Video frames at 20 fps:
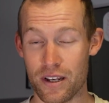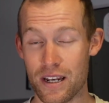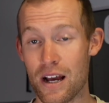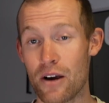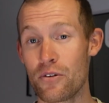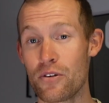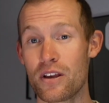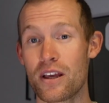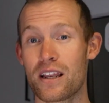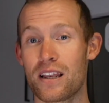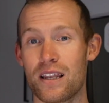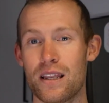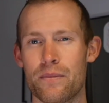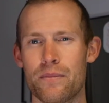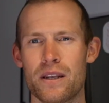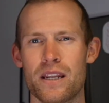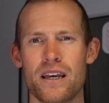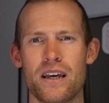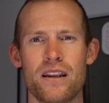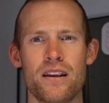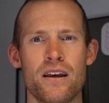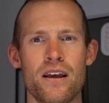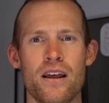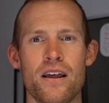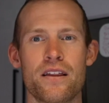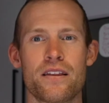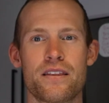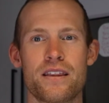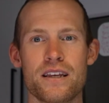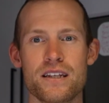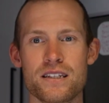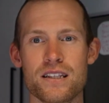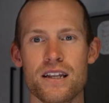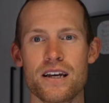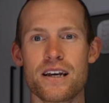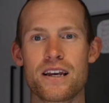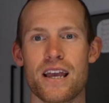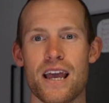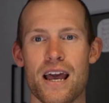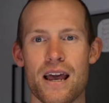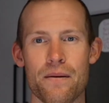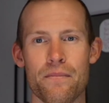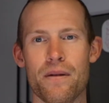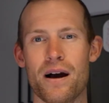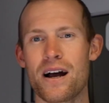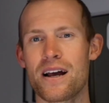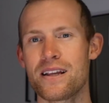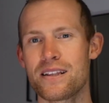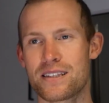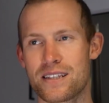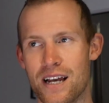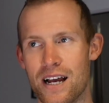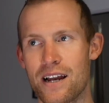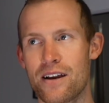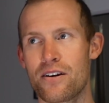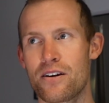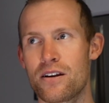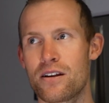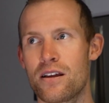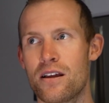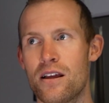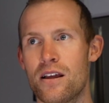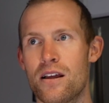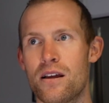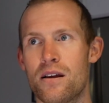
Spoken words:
Now you can eliminate things like, am I tired